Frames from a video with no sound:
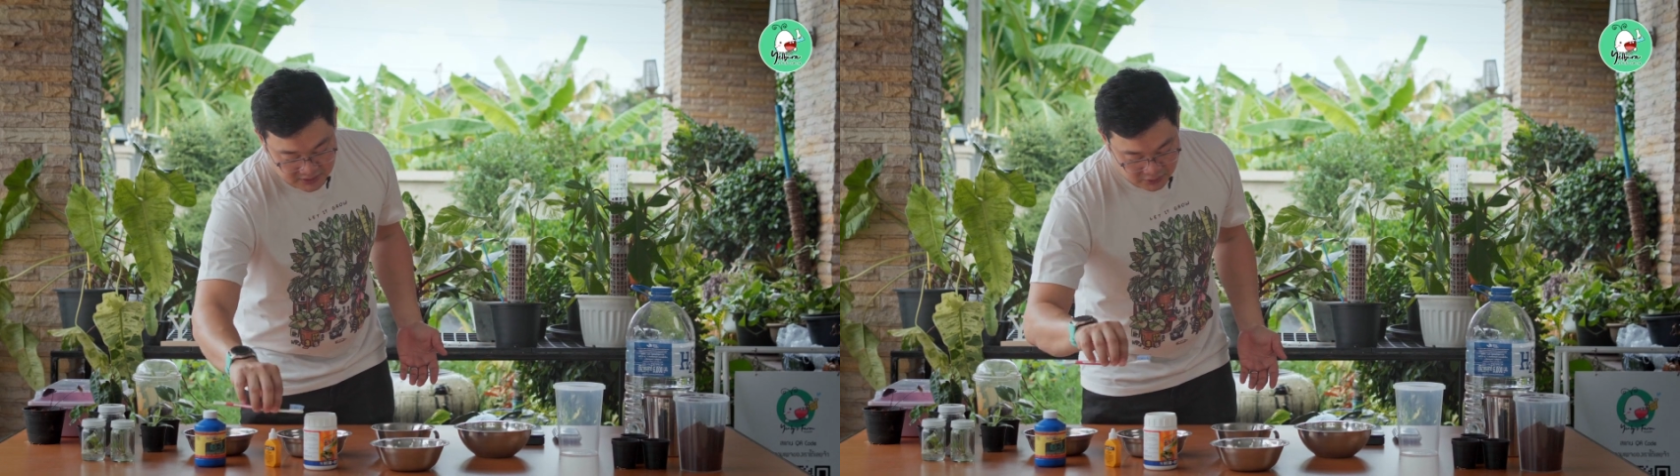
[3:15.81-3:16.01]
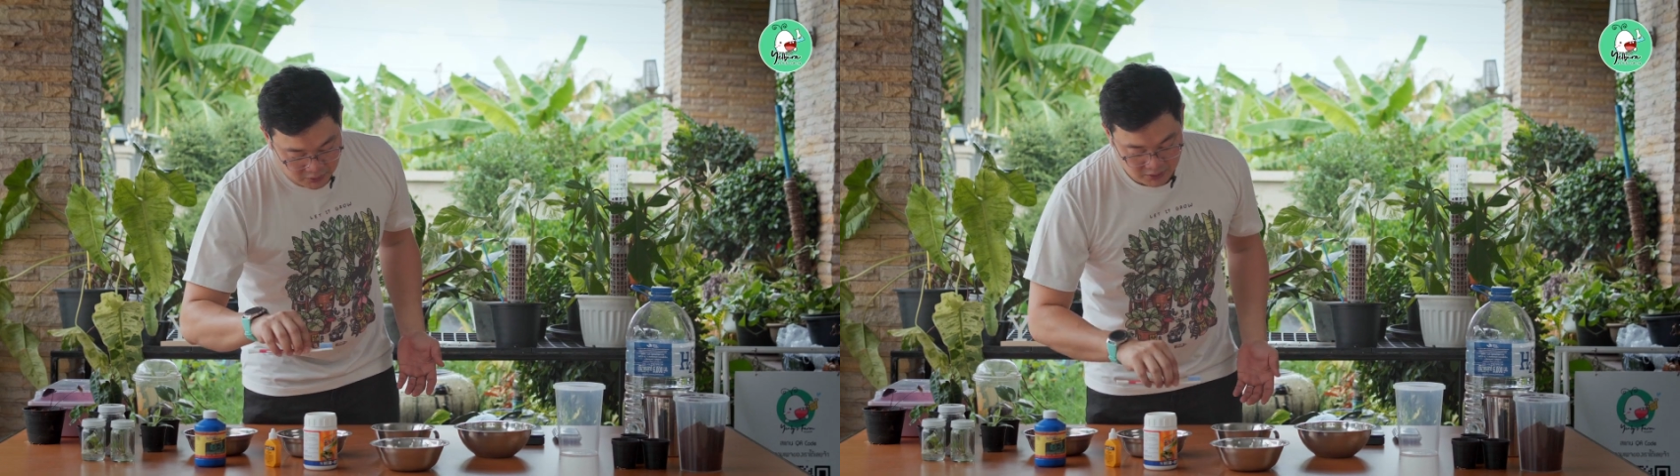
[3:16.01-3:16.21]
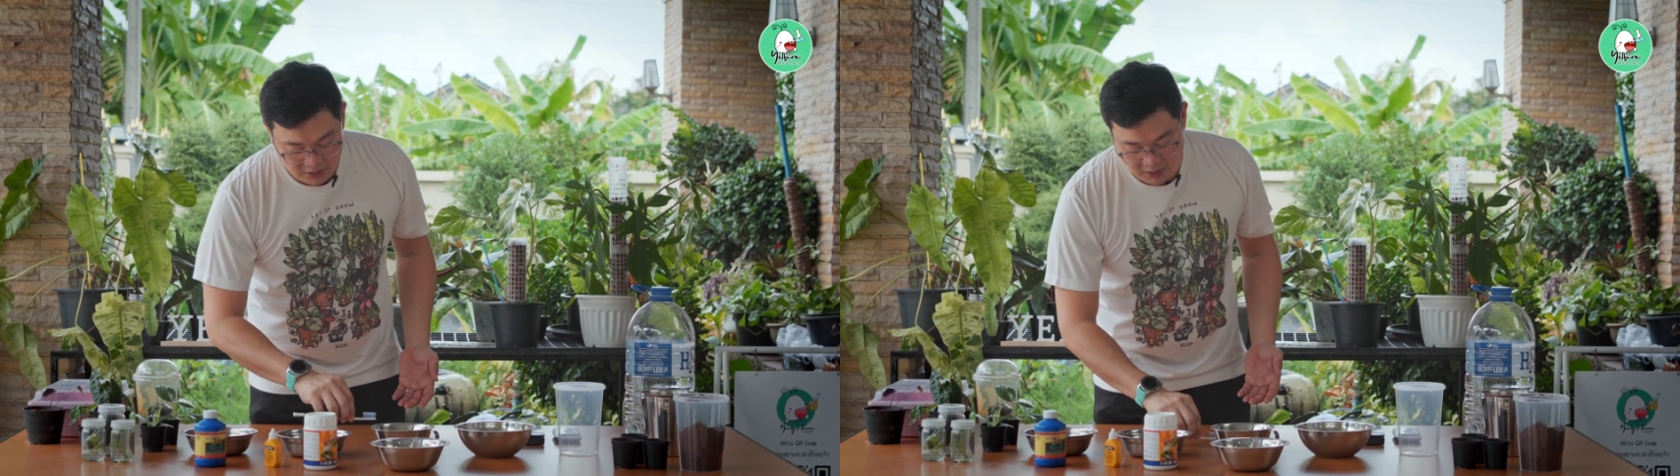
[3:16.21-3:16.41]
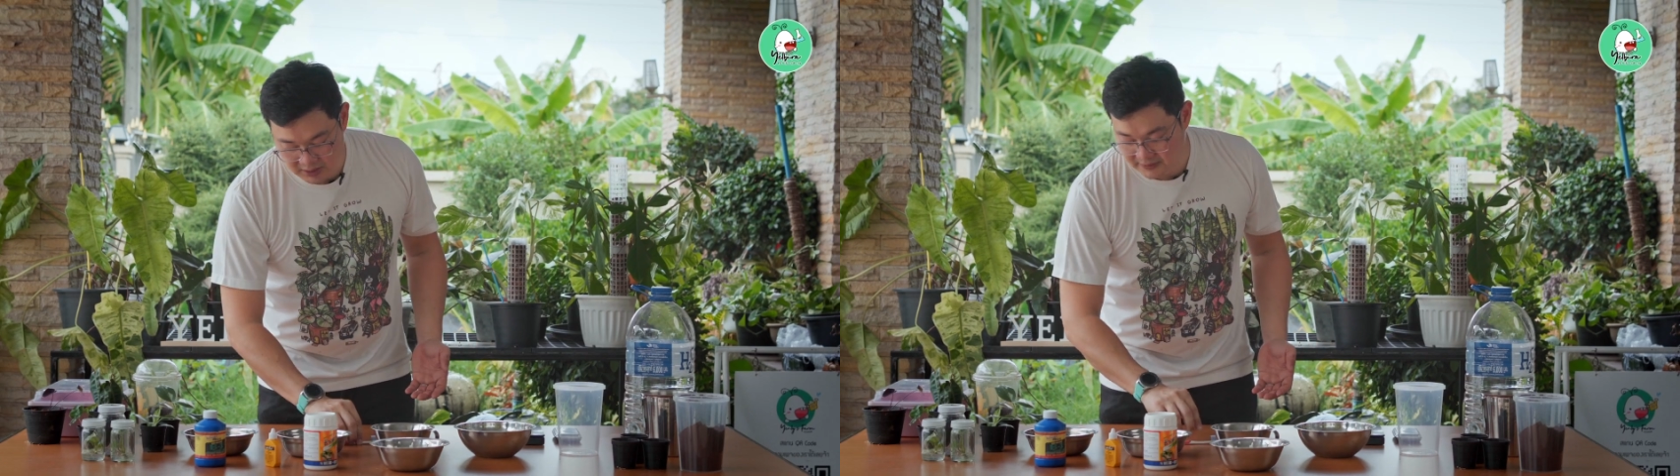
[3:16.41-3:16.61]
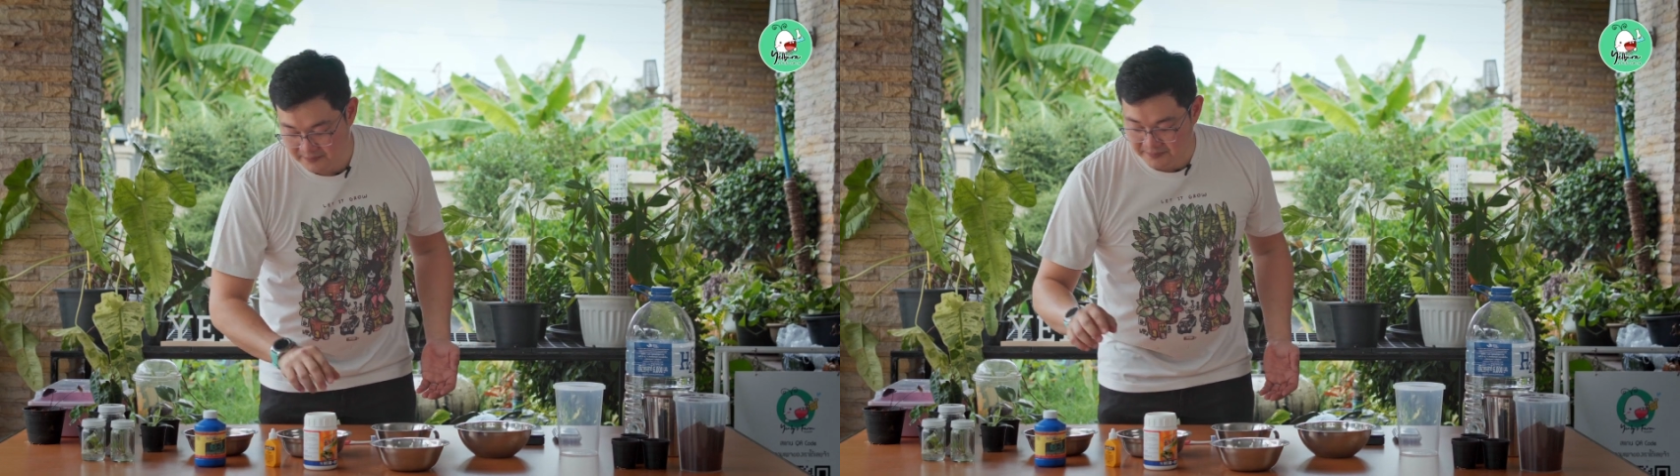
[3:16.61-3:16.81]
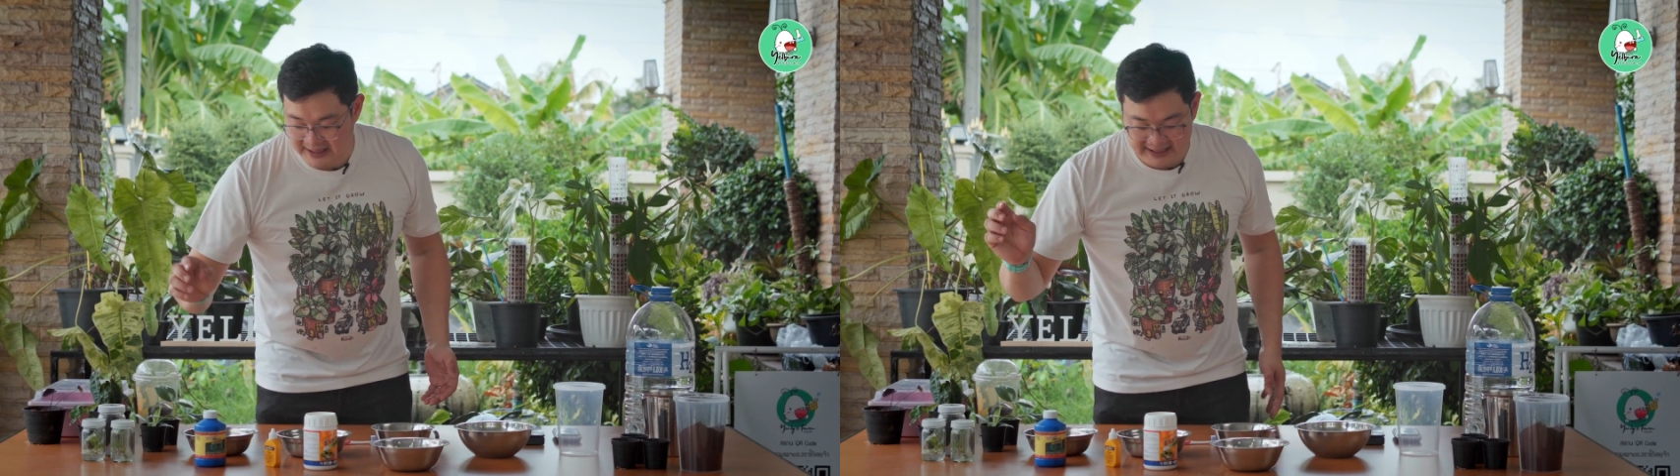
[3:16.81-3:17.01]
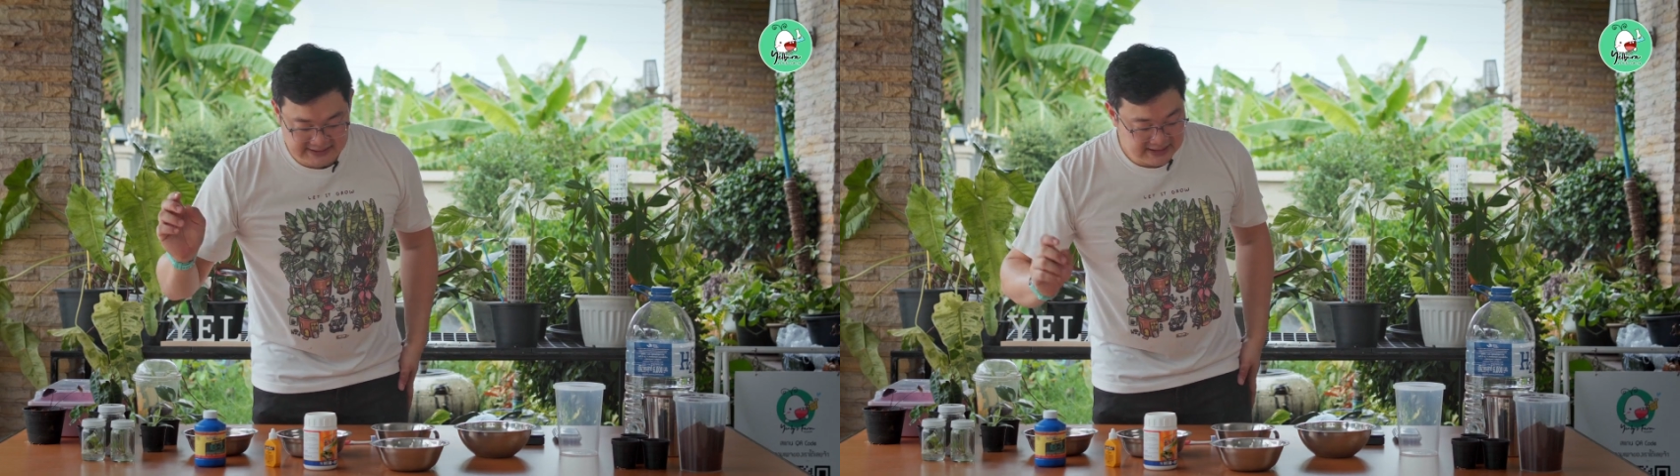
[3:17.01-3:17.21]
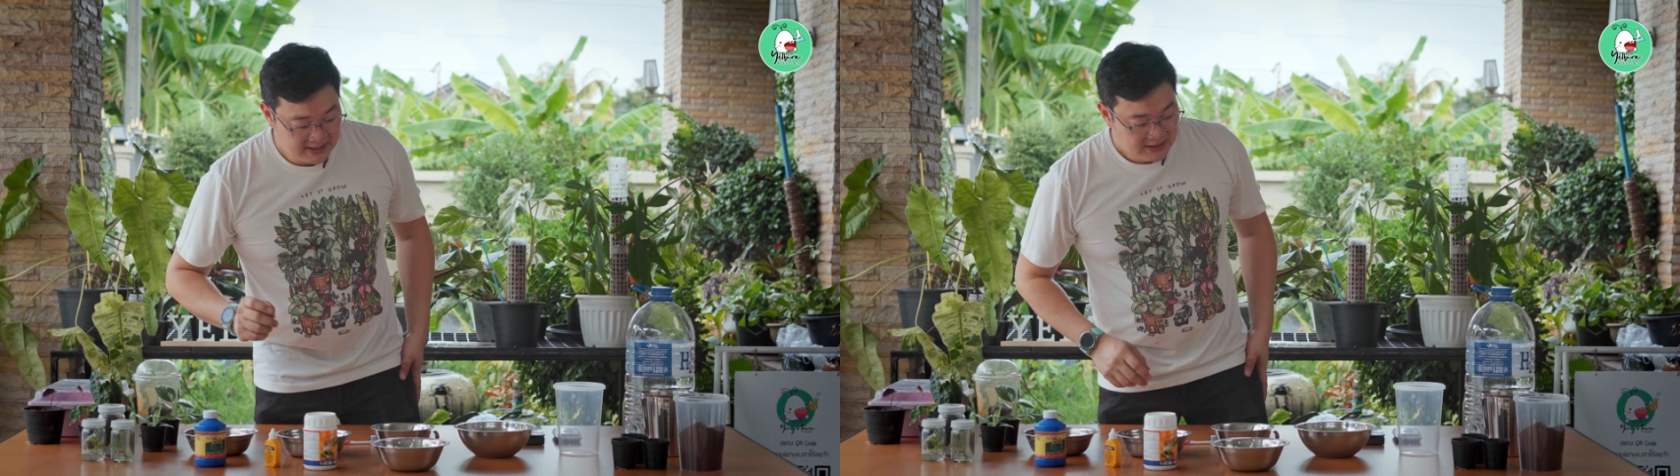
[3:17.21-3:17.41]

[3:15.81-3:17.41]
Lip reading: your plants.